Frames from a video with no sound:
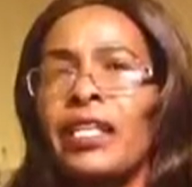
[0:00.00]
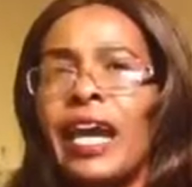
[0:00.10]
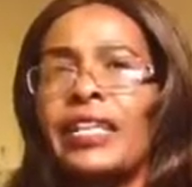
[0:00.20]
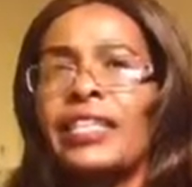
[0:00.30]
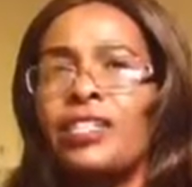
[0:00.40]

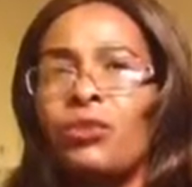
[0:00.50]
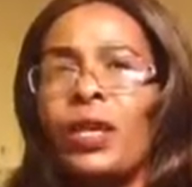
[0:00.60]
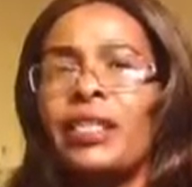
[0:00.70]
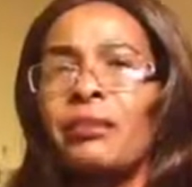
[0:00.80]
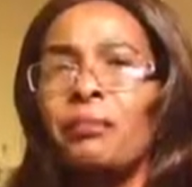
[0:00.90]
That is
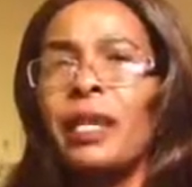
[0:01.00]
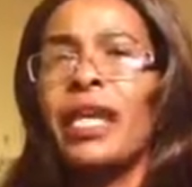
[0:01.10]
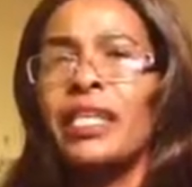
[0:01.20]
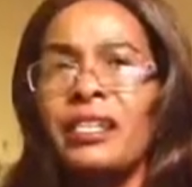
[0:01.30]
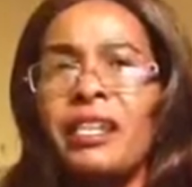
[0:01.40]
going to be
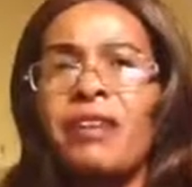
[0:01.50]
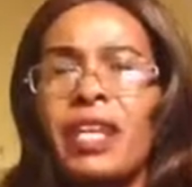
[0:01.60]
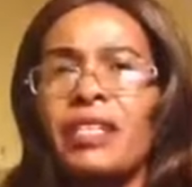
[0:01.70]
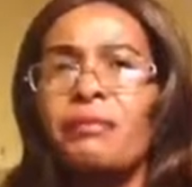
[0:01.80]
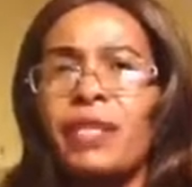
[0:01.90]
a
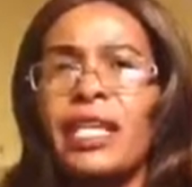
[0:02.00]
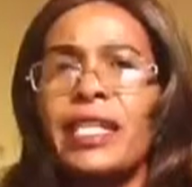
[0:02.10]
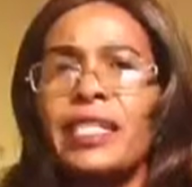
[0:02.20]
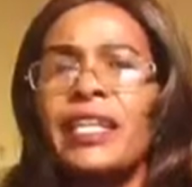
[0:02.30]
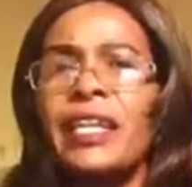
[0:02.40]
deliverance
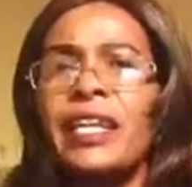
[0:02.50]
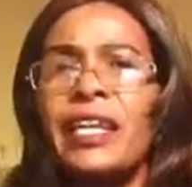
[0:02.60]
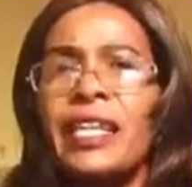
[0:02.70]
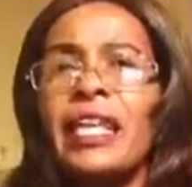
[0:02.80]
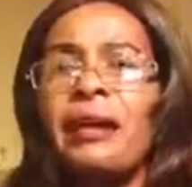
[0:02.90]
message
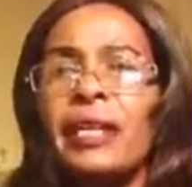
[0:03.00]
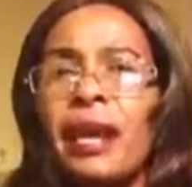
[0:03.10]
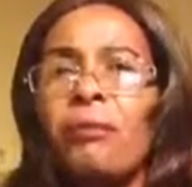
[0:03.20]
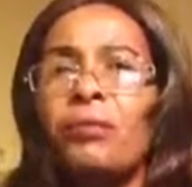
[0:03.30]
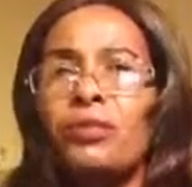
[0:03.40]
in the
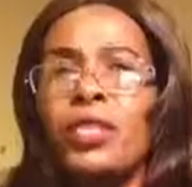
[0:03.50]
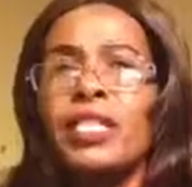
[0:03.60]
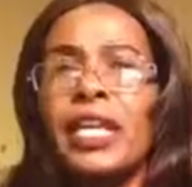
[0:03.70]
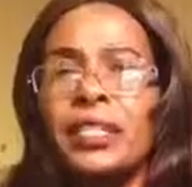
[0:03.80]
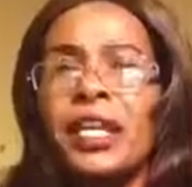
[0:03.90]
name of
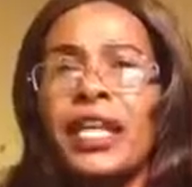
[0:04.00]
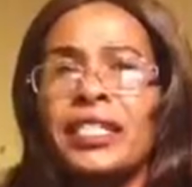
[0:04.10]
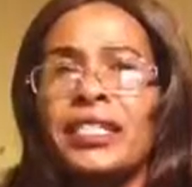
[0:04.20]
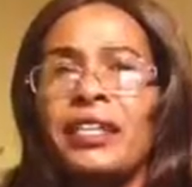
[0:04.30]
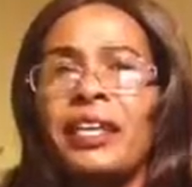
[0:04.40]
Jesus
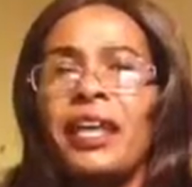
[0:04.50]
Christ.